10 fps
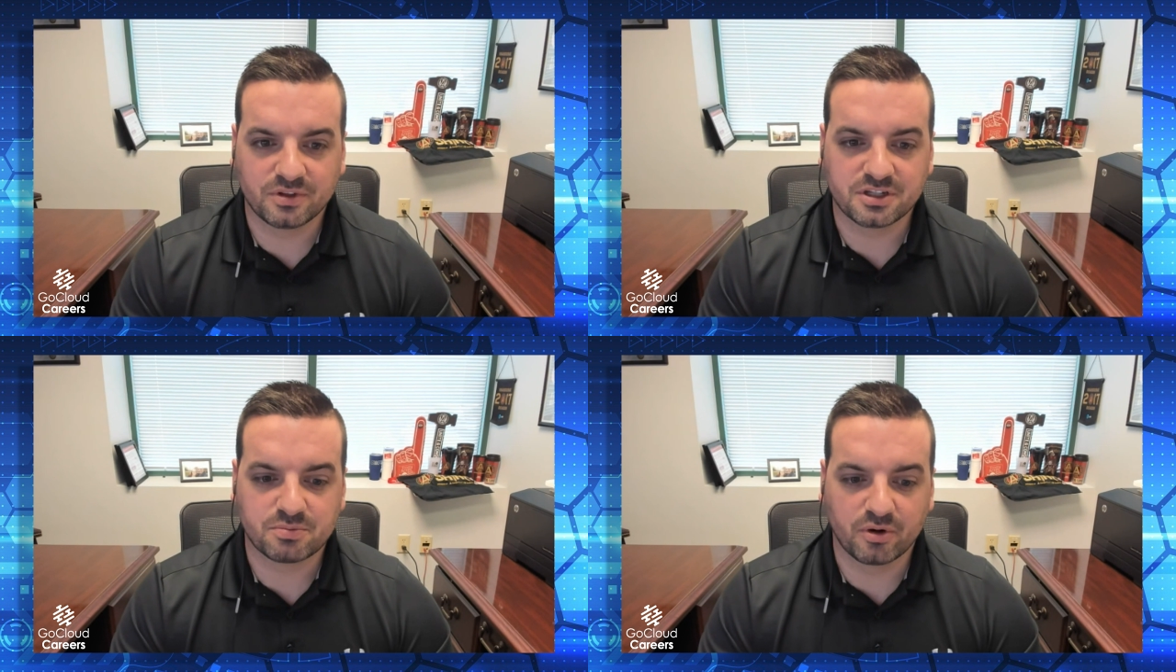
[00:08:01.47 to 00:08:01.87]

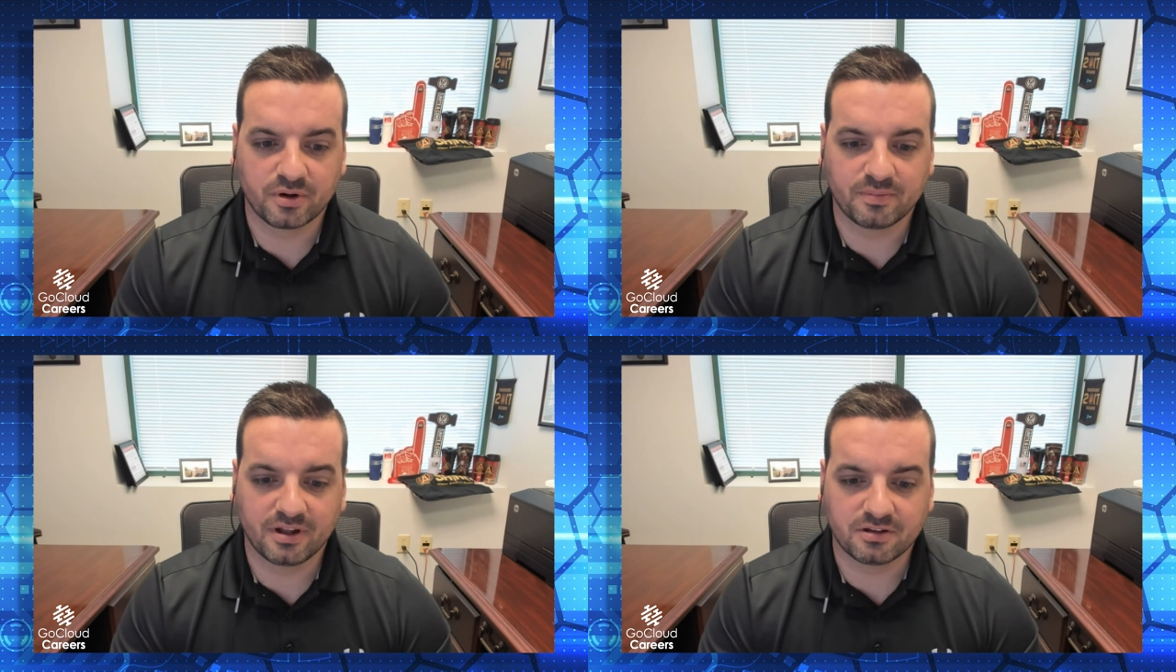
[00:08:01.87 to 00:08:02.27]
what this
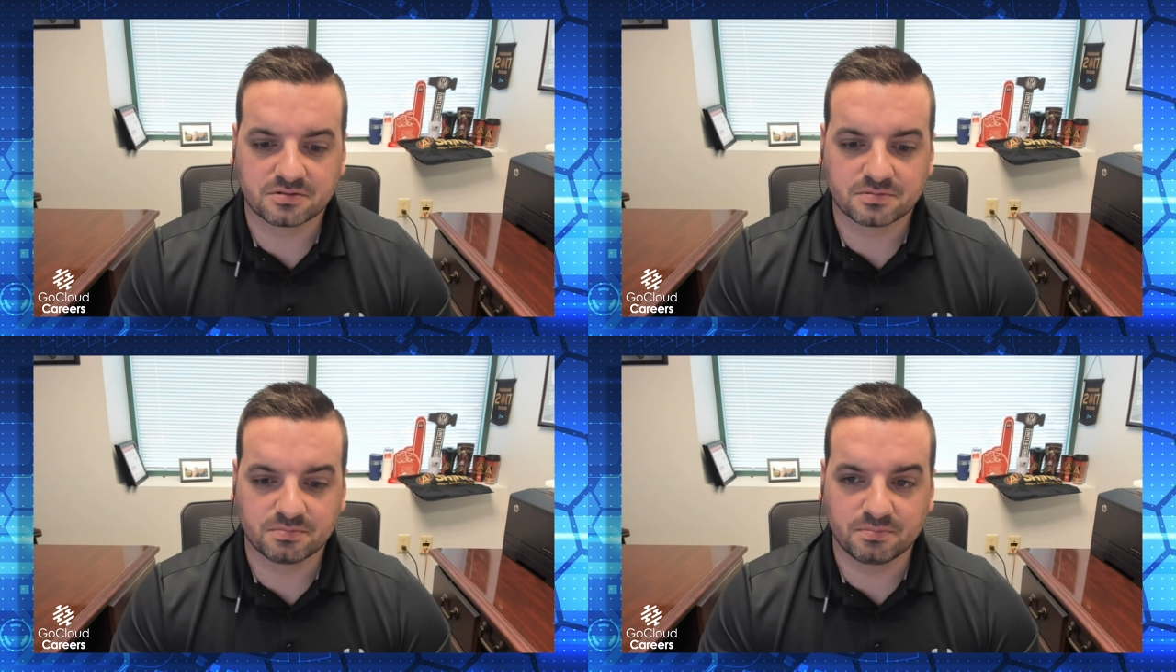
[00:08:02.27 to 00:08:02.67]
program
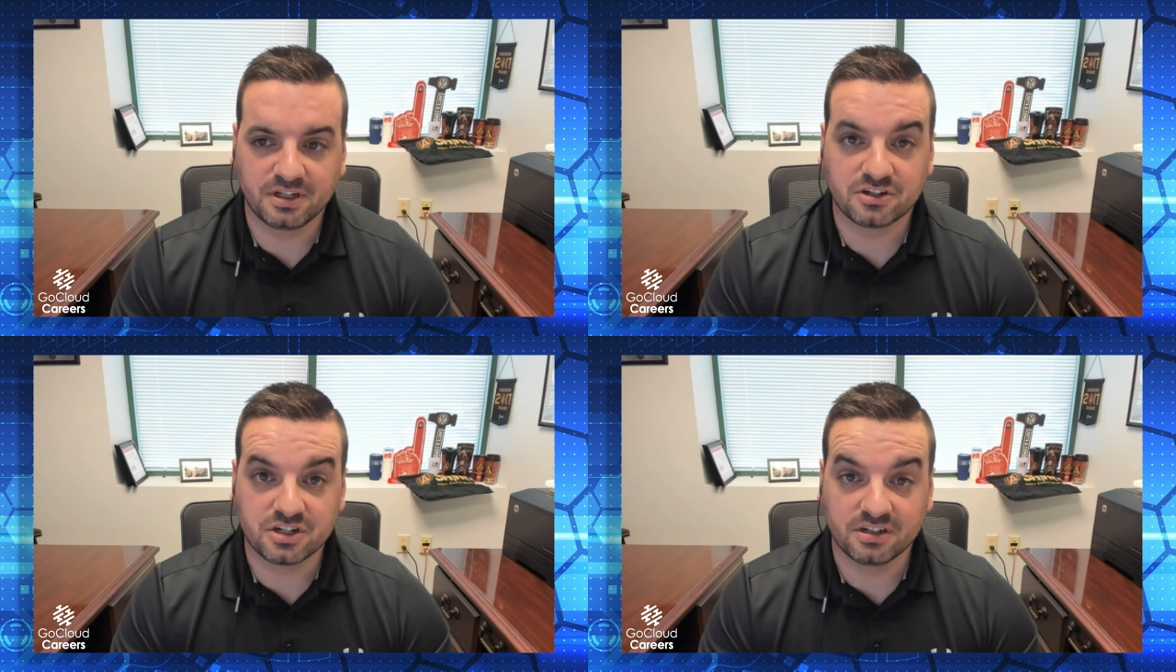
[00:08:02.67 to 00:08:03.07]
helps me
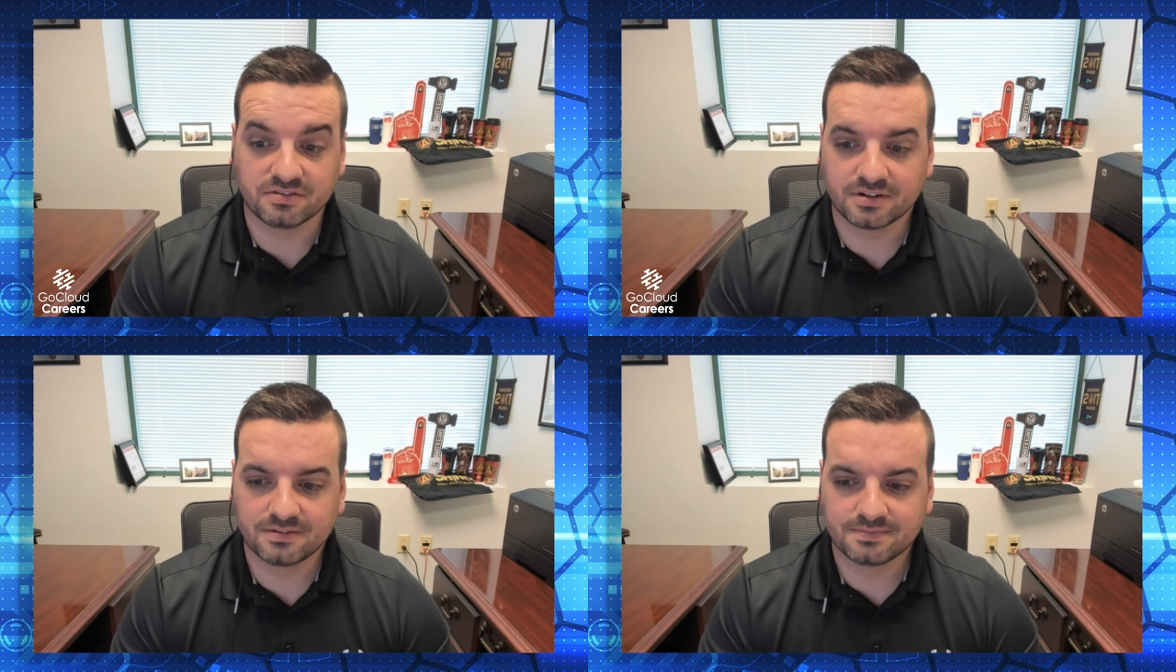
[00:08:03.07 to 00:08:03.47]
achieve.